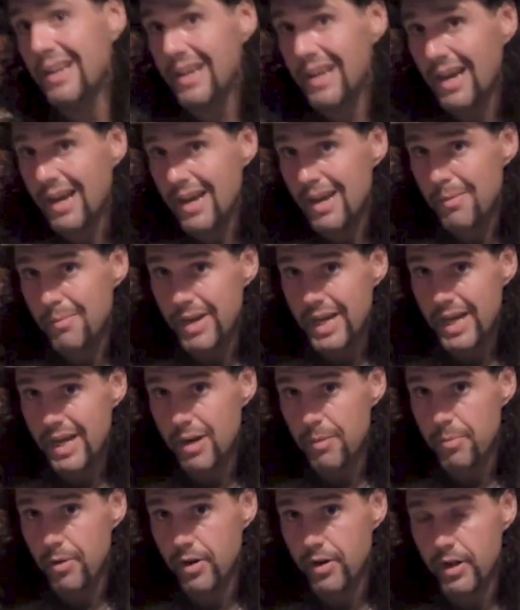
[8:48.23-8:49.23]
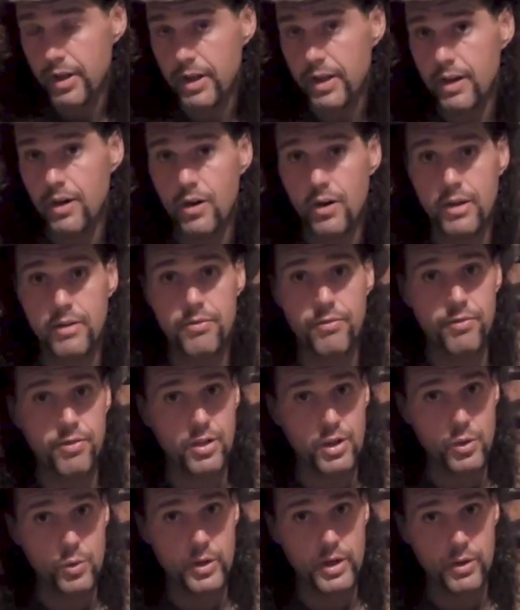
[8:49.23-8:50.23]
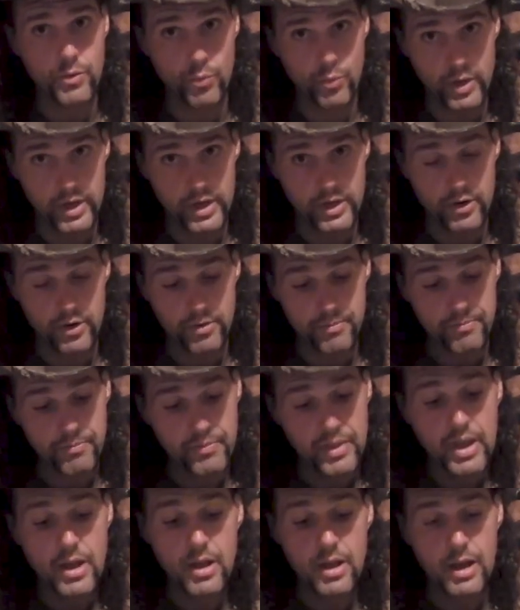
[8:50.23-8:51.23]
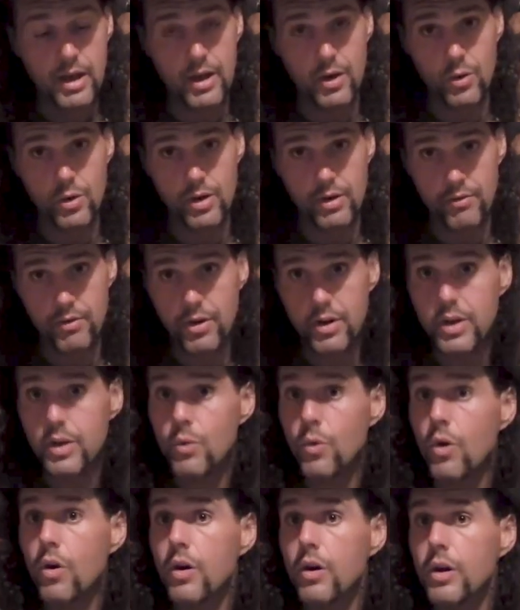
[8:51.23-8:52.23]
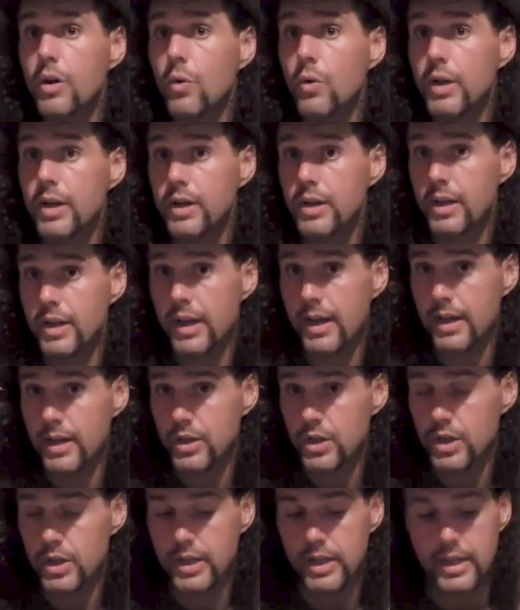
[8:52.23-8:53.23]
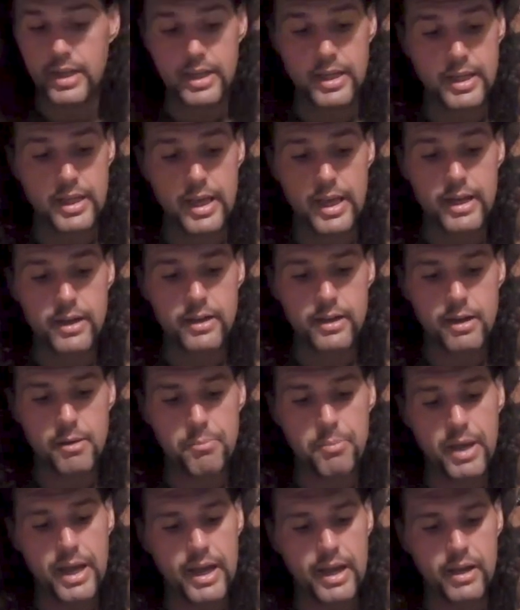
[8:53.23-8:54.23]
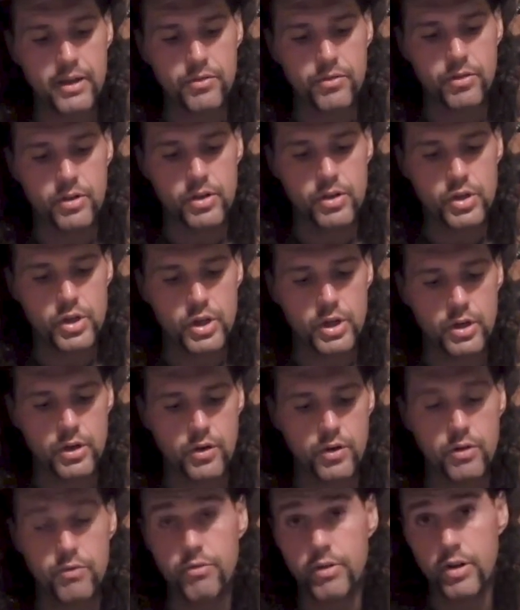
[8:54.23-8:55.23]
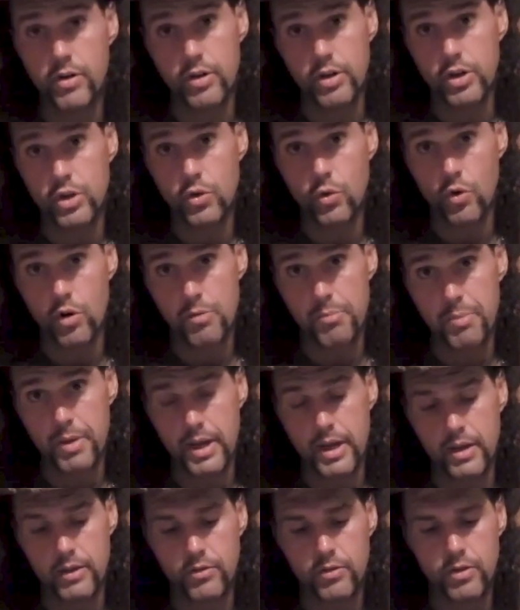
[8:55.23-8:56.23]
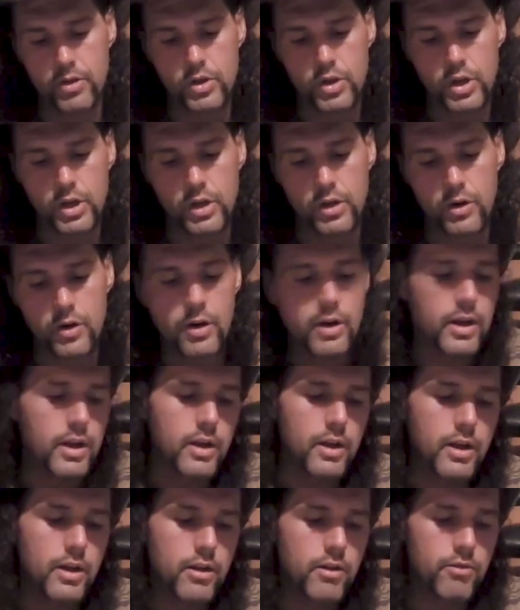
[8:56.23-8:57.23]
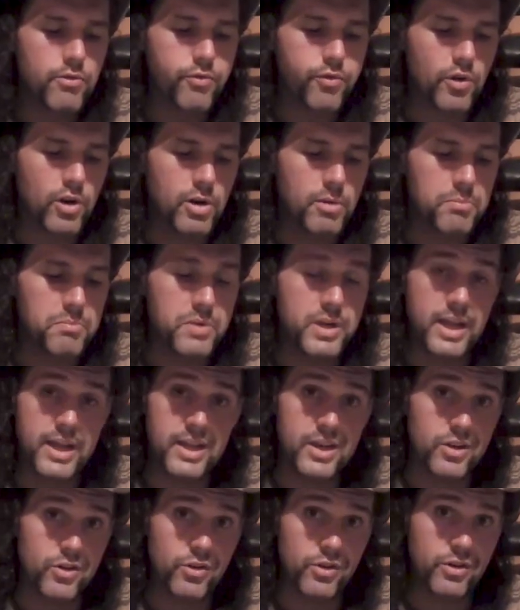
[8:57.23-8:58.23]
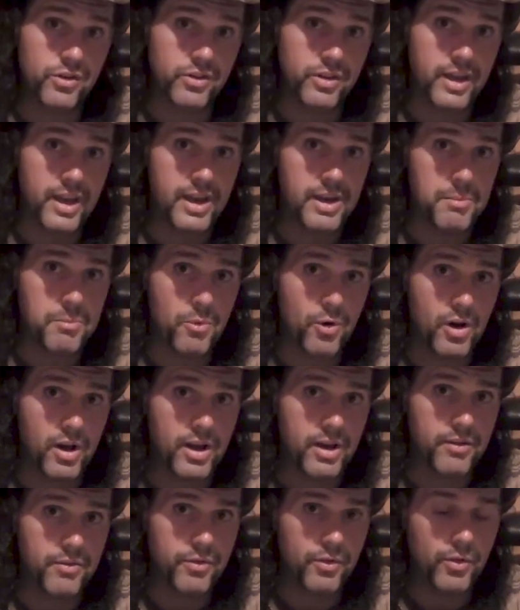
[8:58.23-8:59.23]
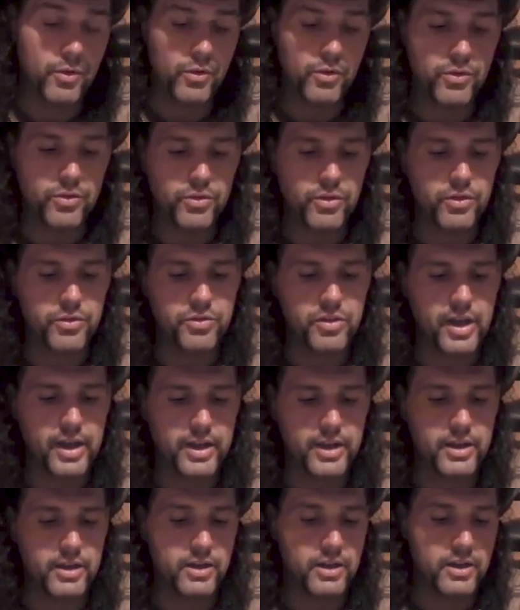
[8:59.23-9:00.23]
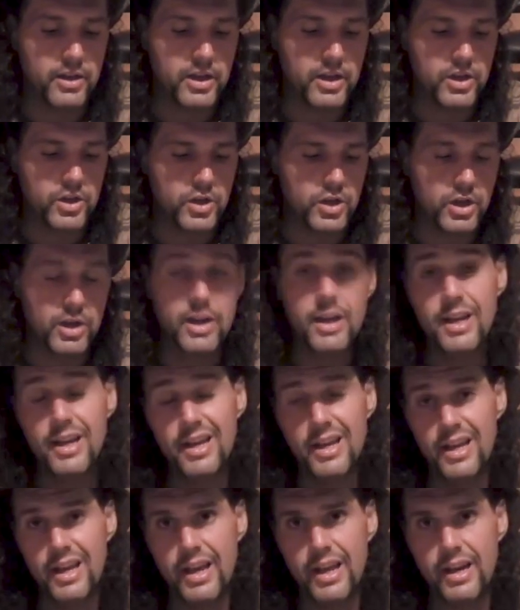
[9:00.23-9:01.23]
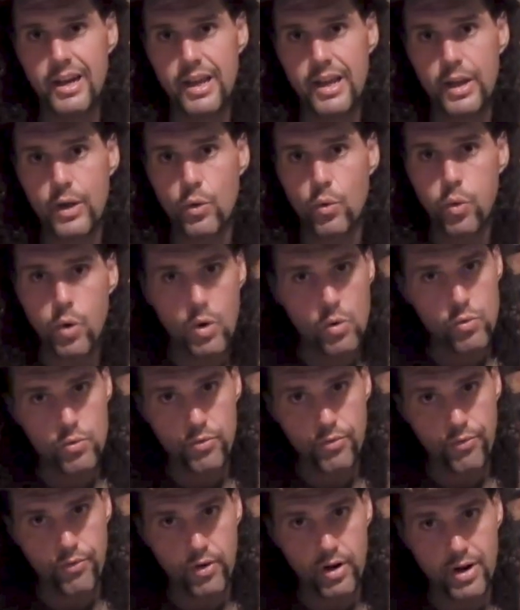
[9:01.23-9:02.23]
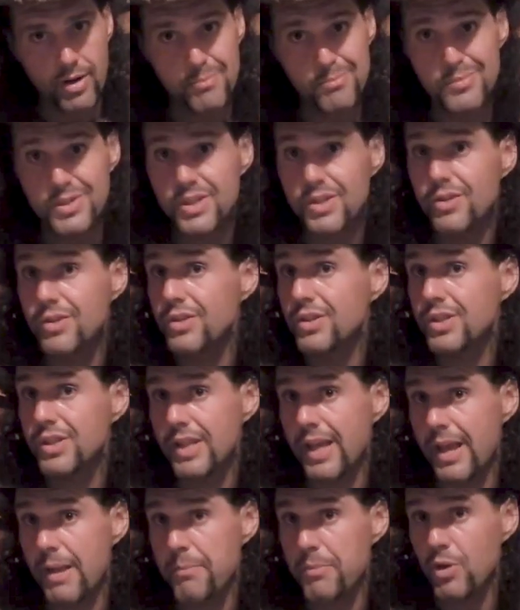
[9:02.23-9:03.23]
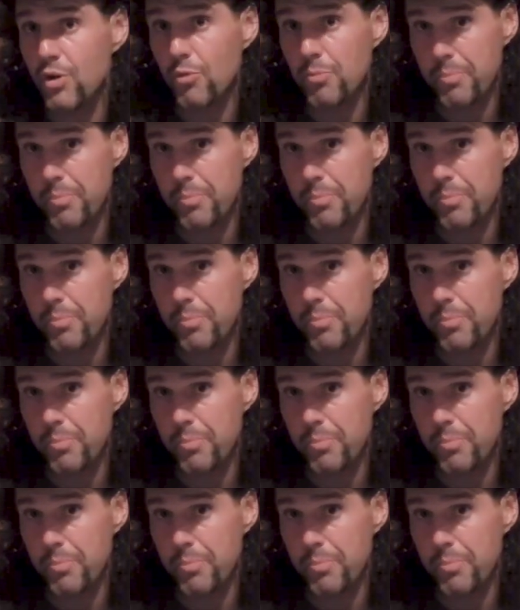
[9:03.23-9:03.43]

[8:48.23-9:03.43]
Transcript: I am not a particularly fluent reader. However, you are going to actually get a passage here, a very short passage here, from Dangerous Game Rifles, the second edition, and a quote from Sir Samuel